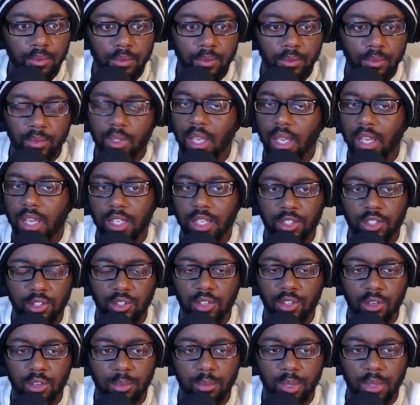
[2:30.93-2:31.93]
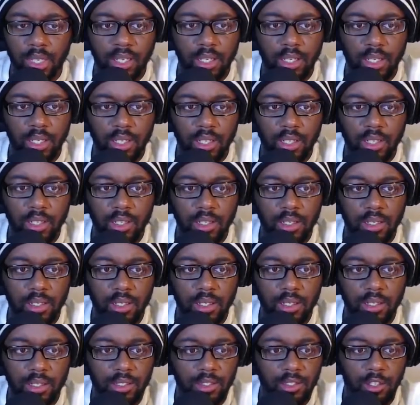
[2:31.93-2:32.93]
Yeah, it's gonna be
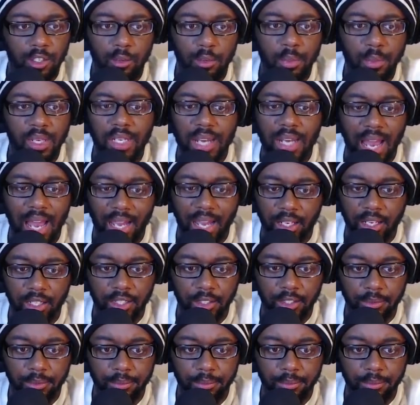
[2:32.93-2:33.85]
not good.